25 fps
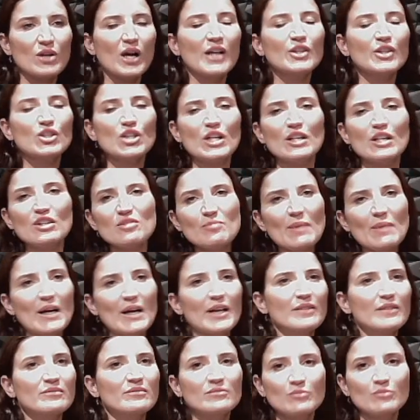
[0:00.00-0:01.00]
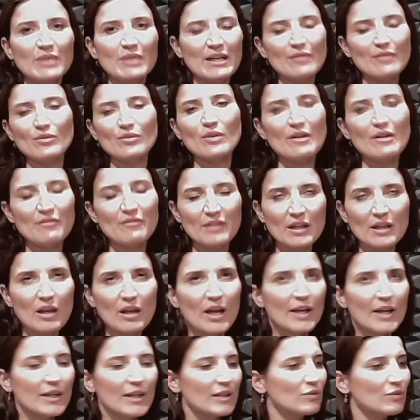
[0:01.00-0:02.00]
I change mine whenever I feel
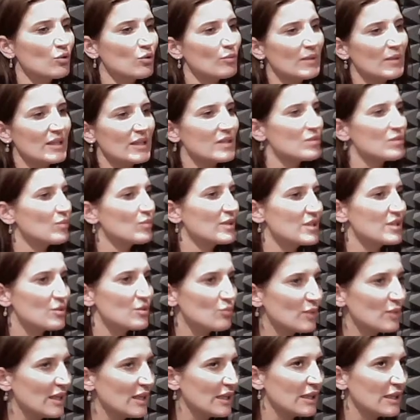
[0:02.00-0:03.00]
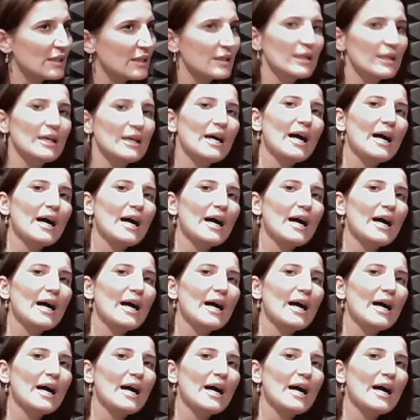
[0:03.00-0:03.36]
like it. Normally it's once a week.